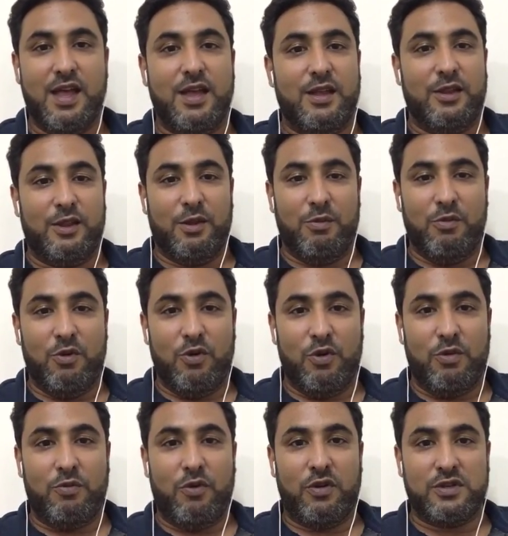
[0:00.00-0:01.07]
The more
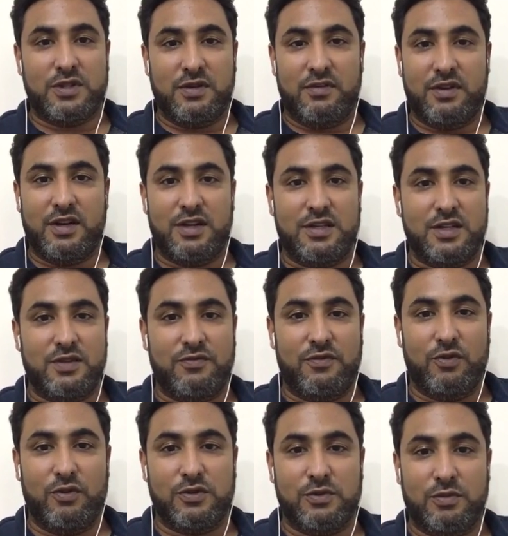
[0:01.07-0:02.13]
positive energy
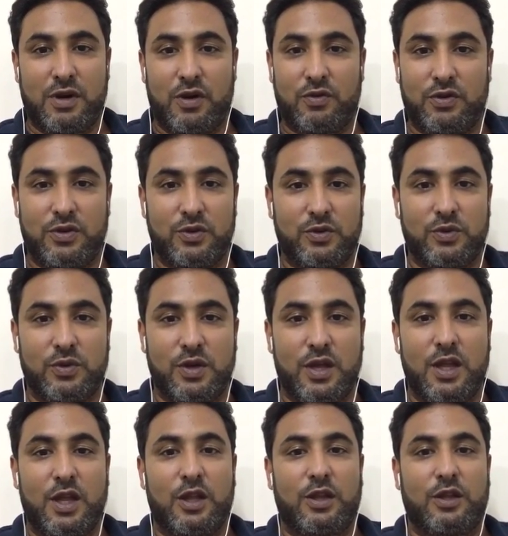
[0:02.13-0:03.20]
flows around you,
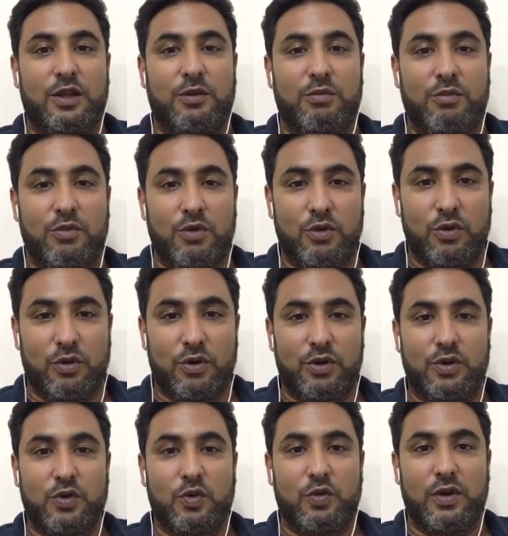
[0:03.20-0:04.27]
the more
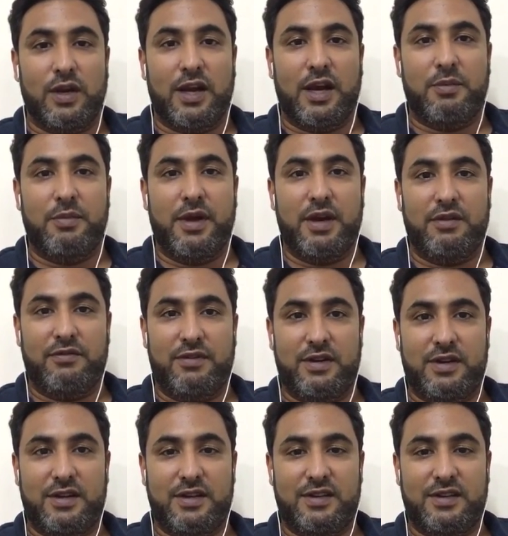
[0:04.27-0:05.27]
you will get benefit.